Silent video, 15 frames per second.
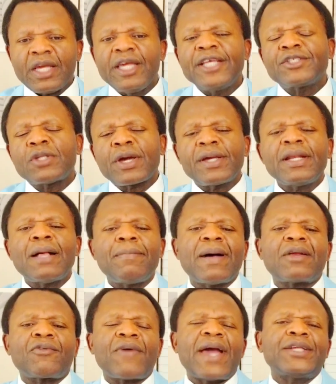He's talking
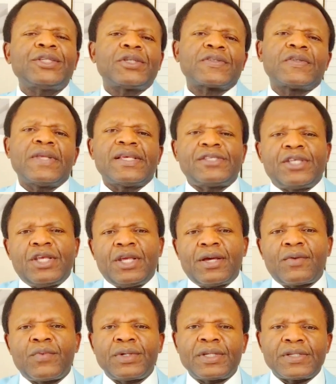about righteousness
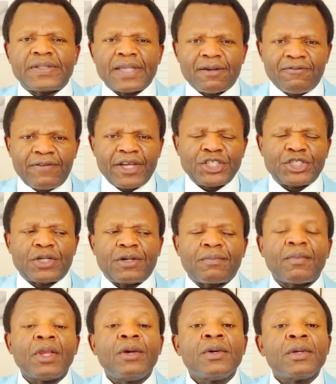here, which is
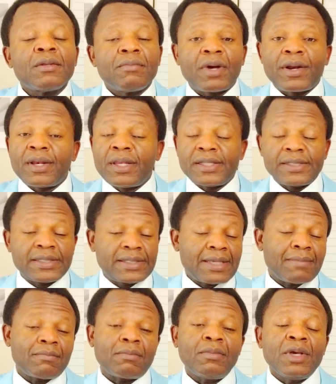salvation, but it is the
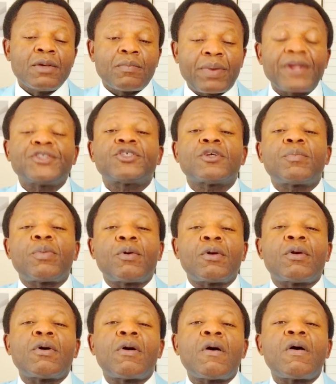same
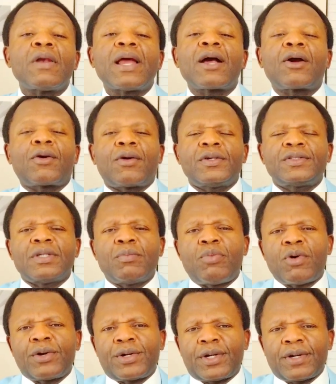principle all across the
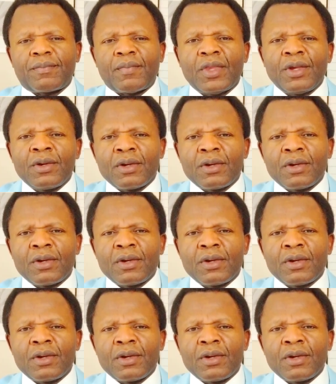border.